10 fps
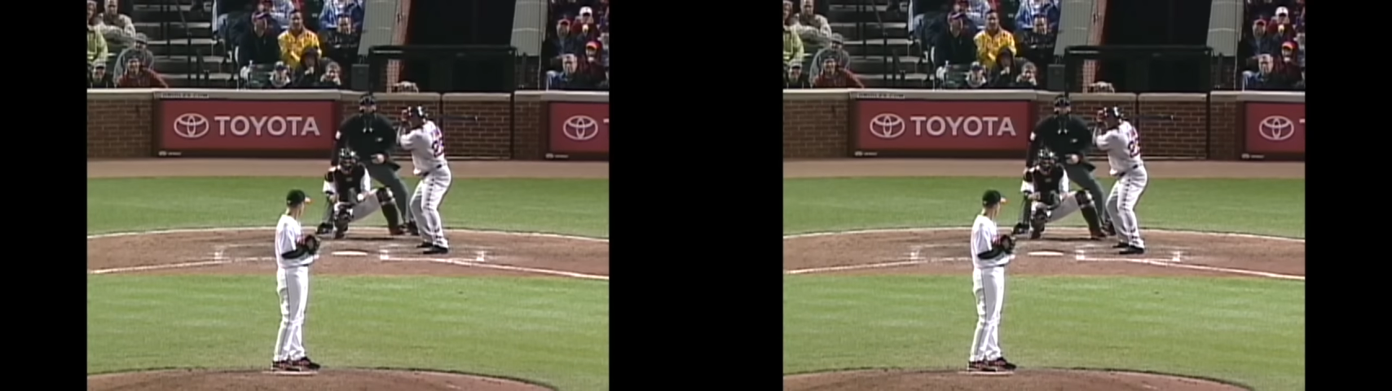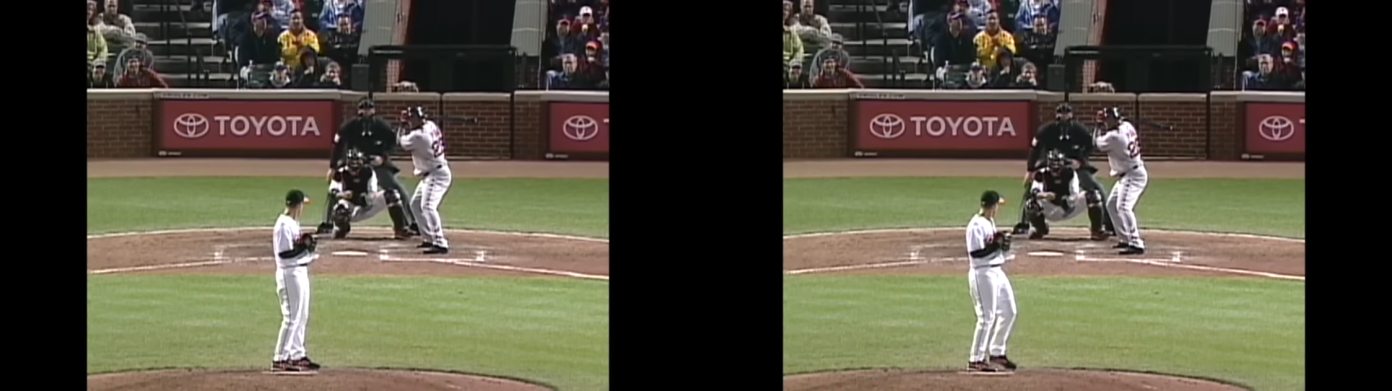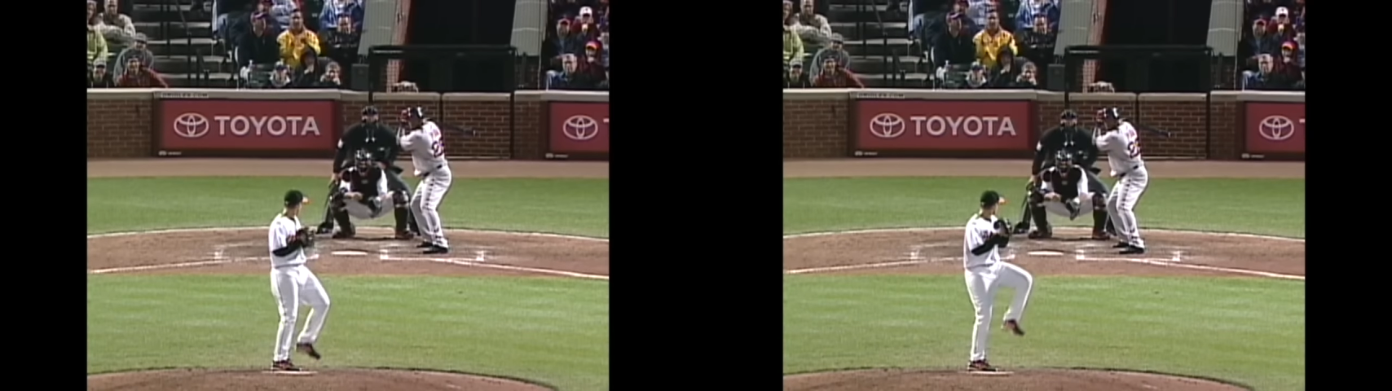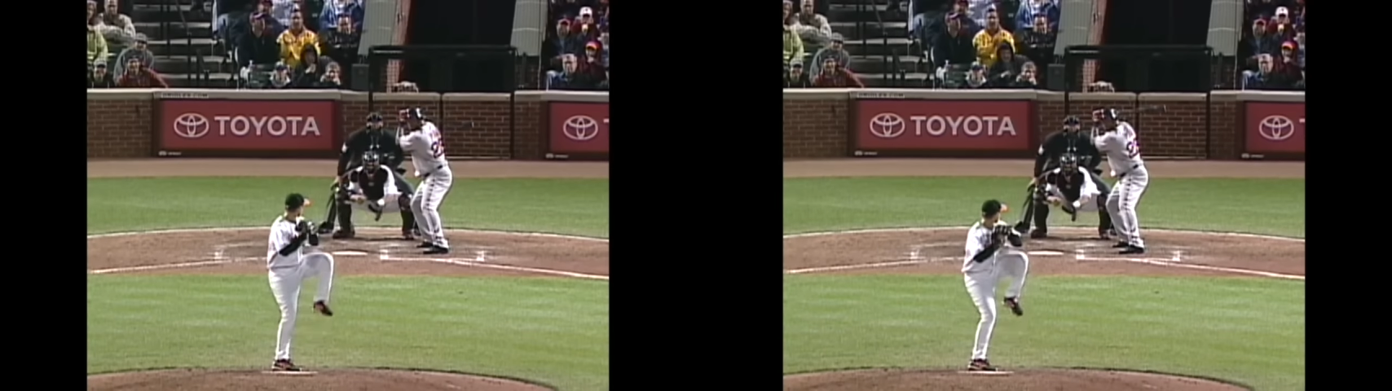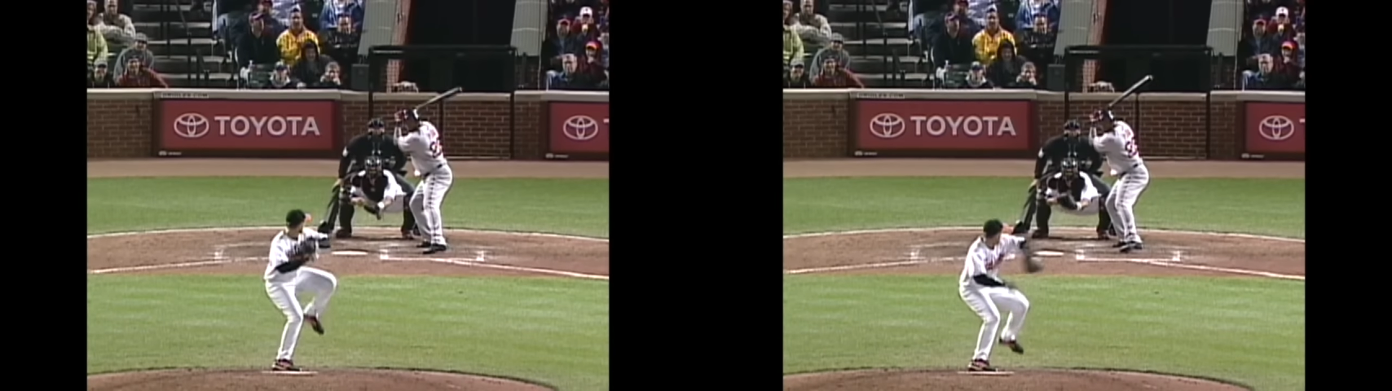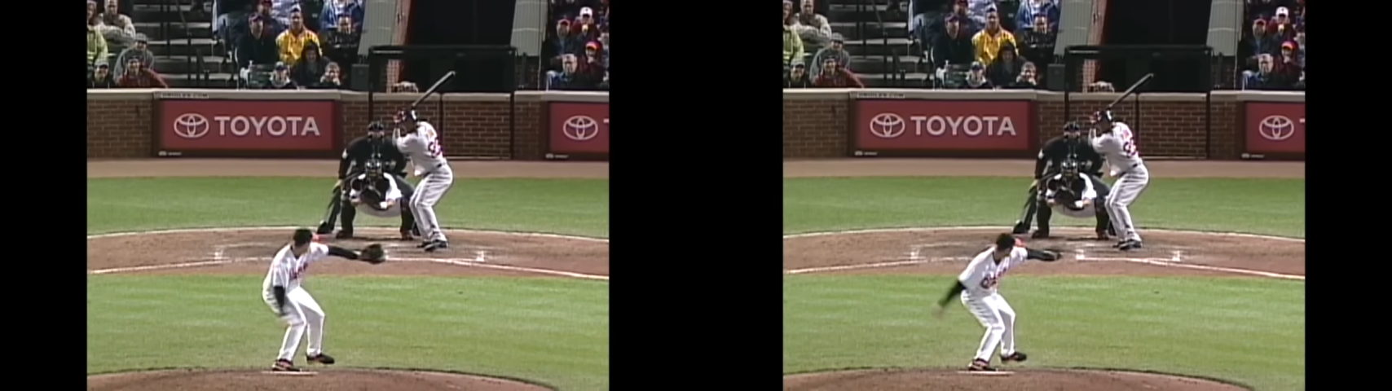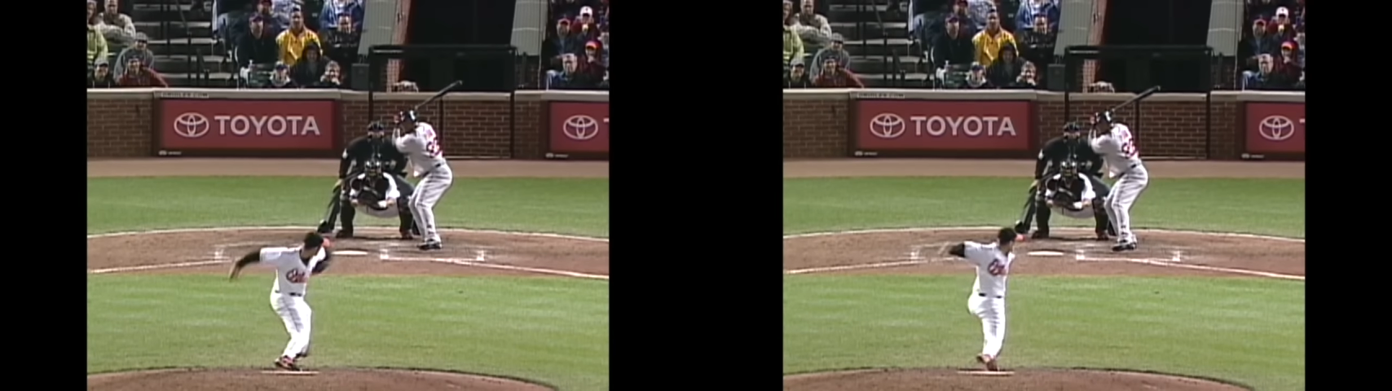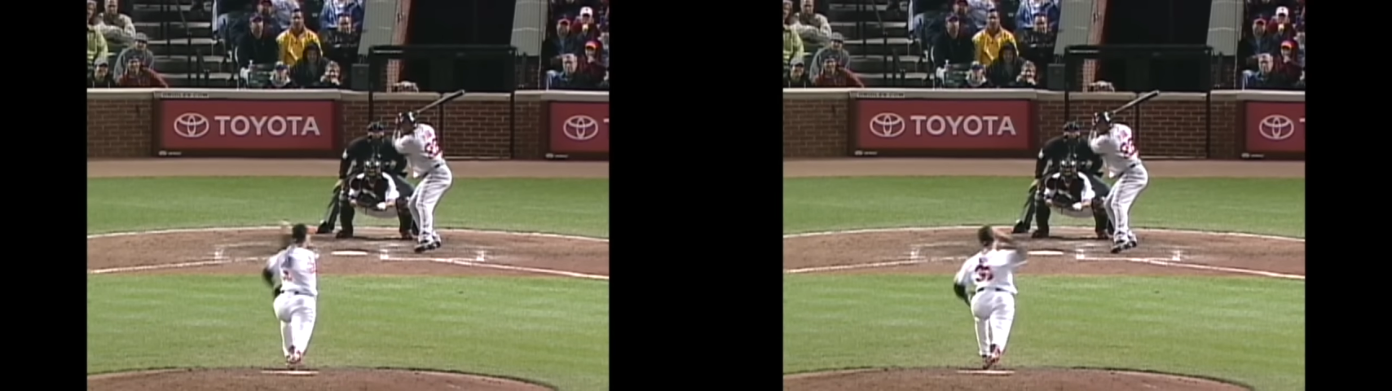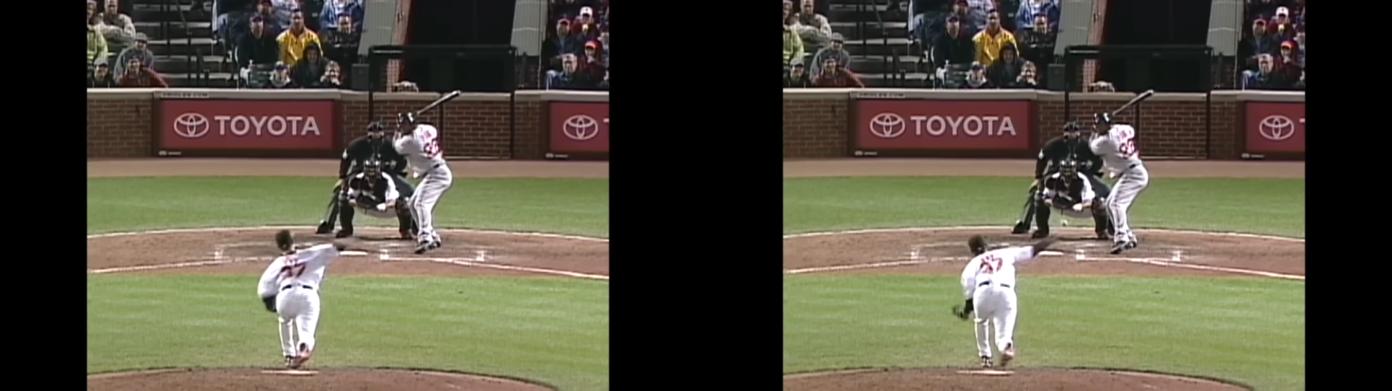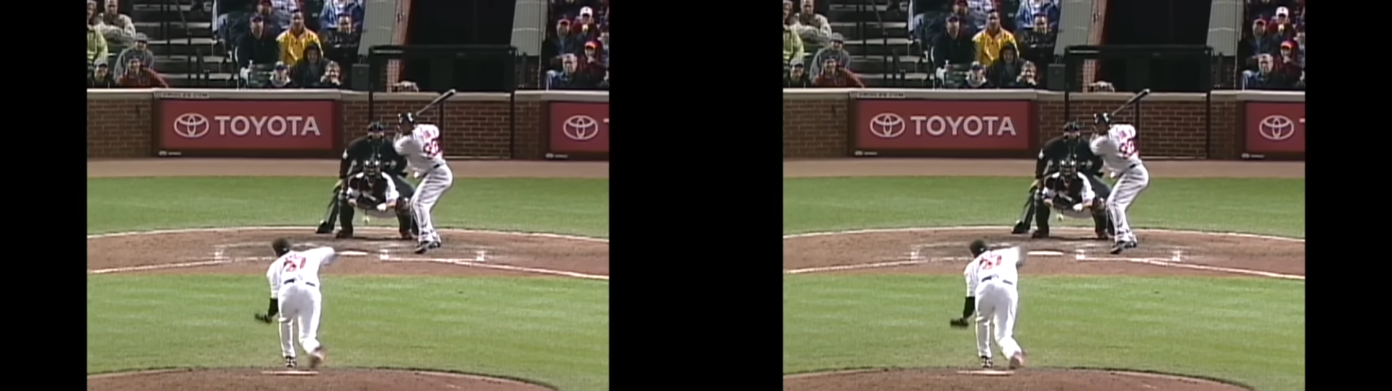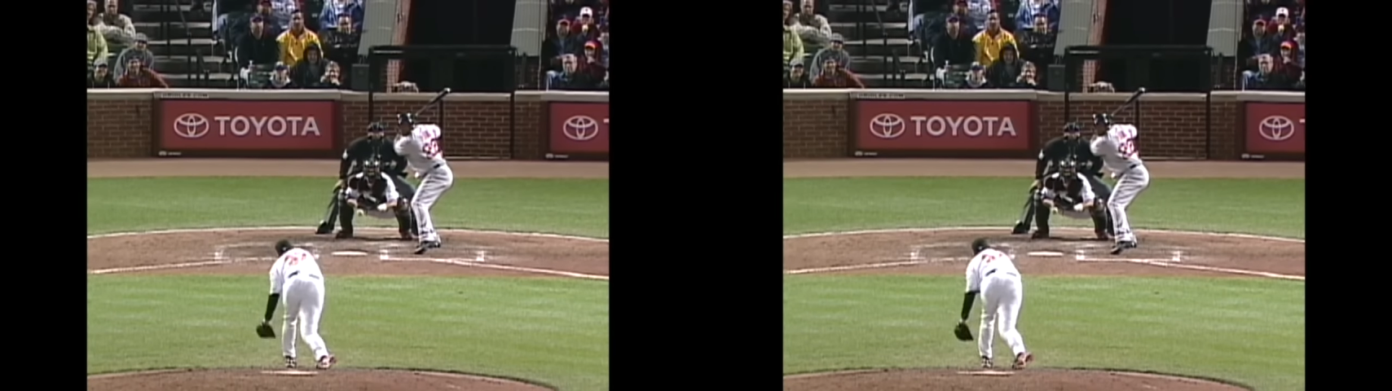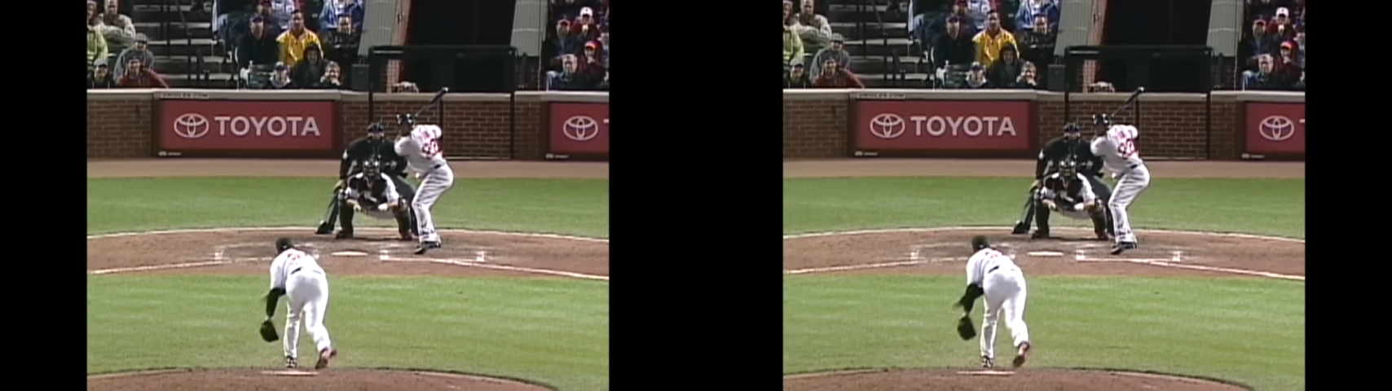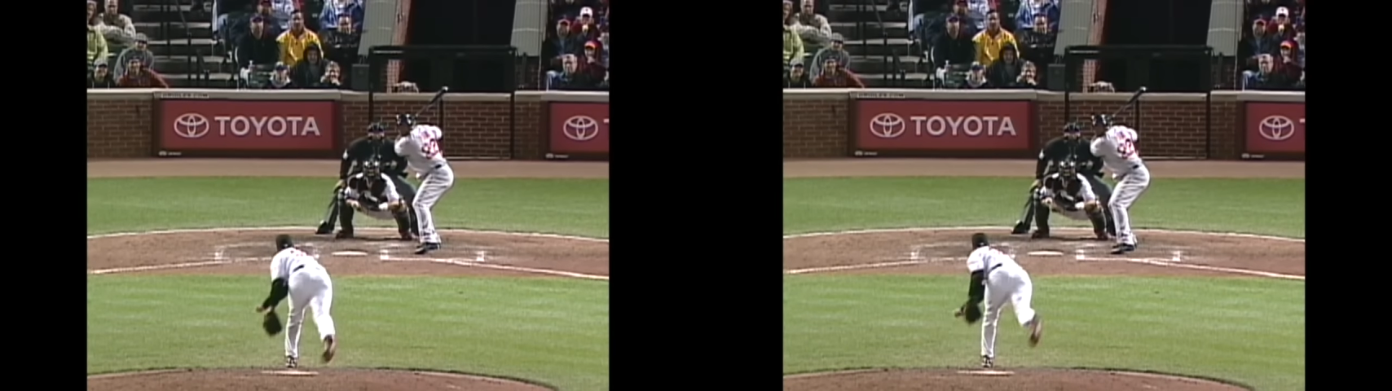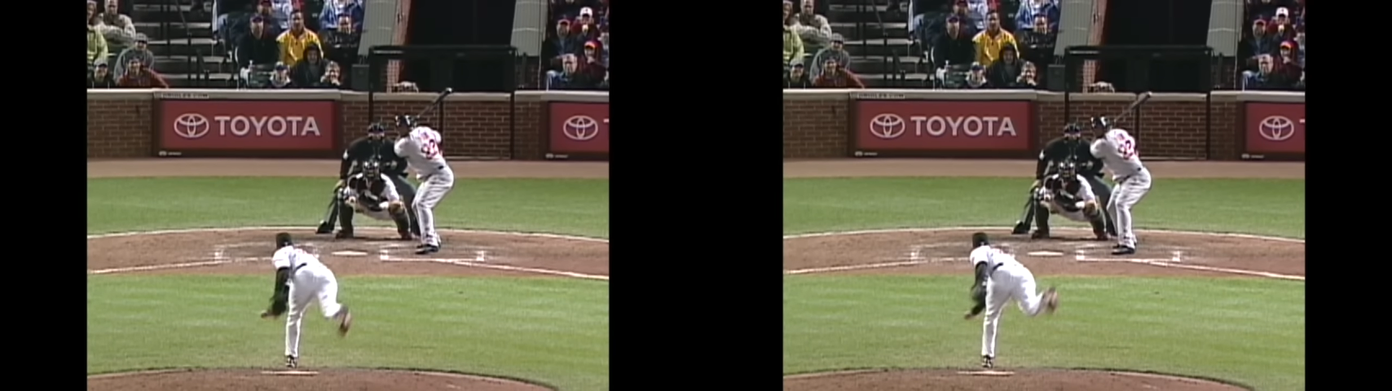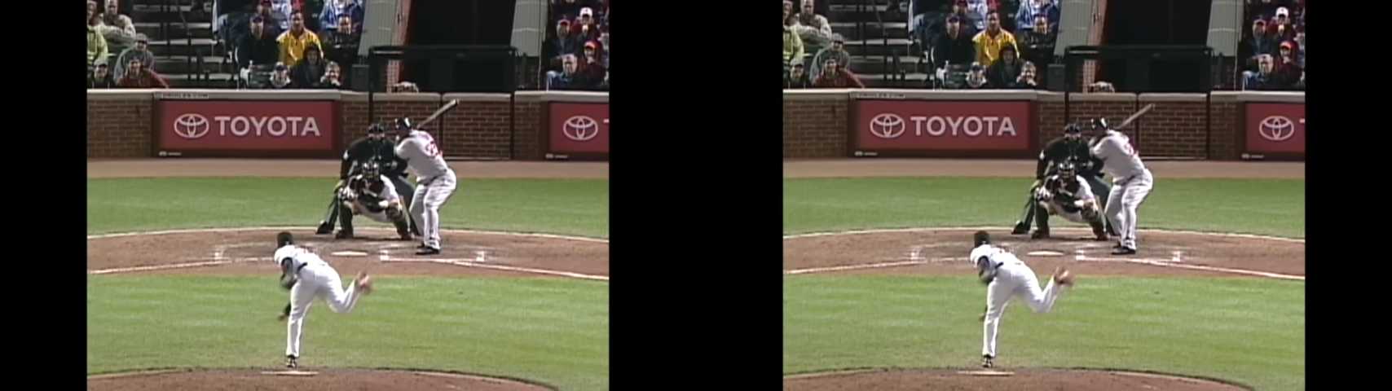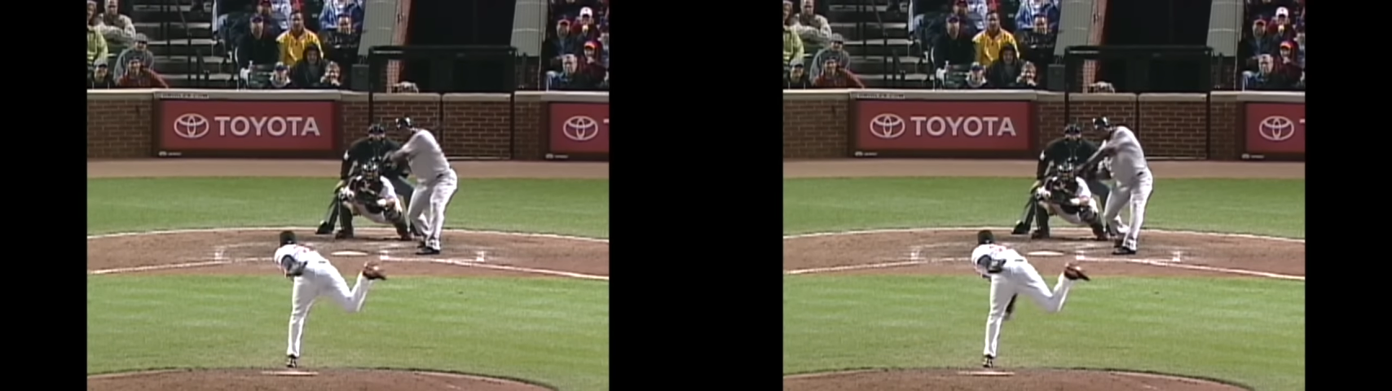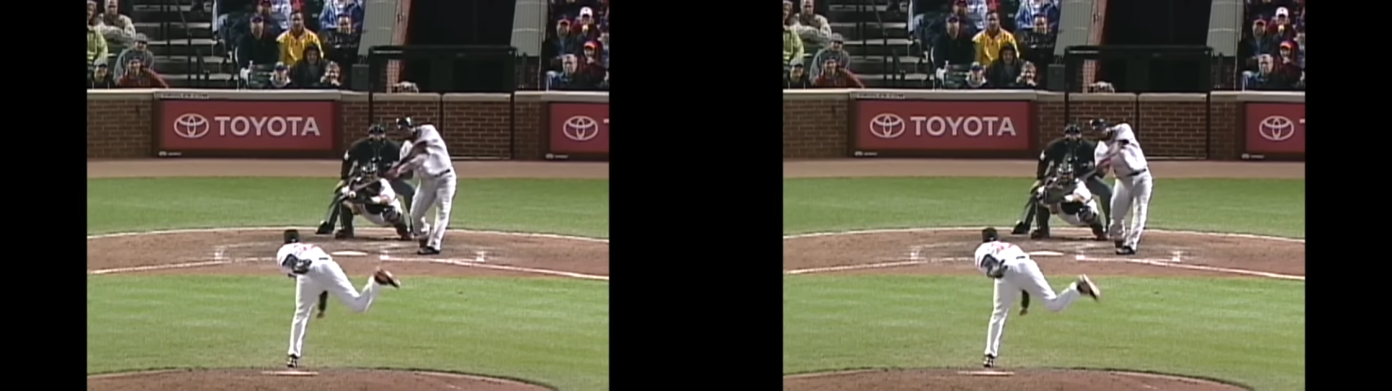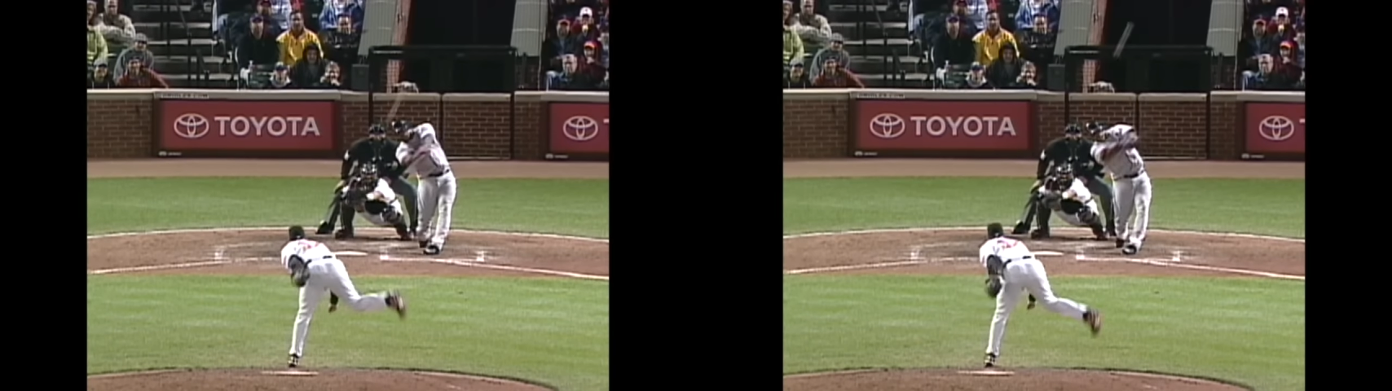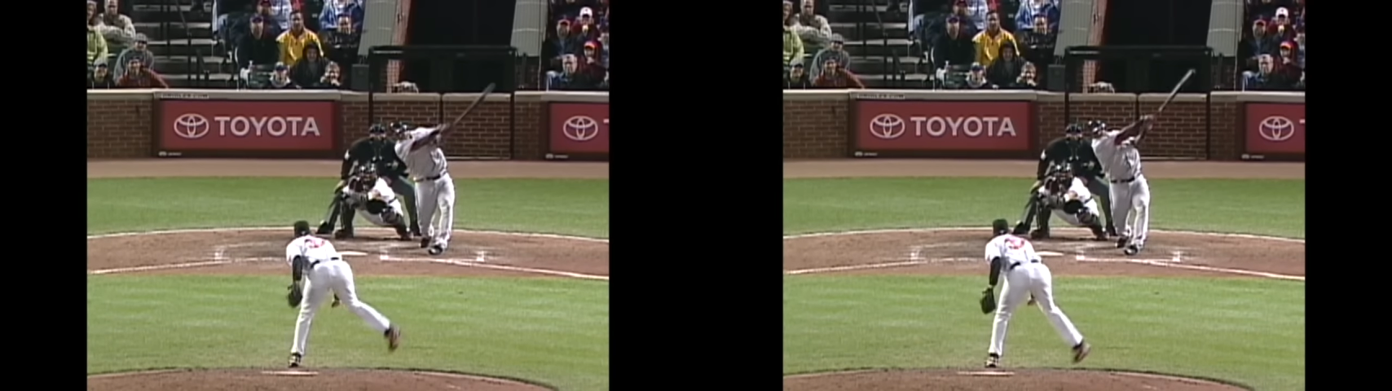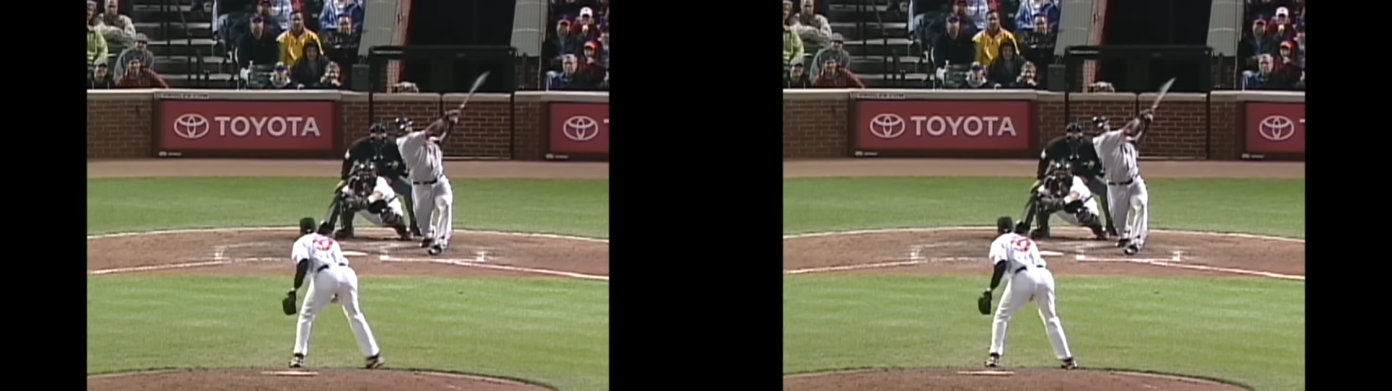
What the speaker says: No face is visible, so there are no lips to read.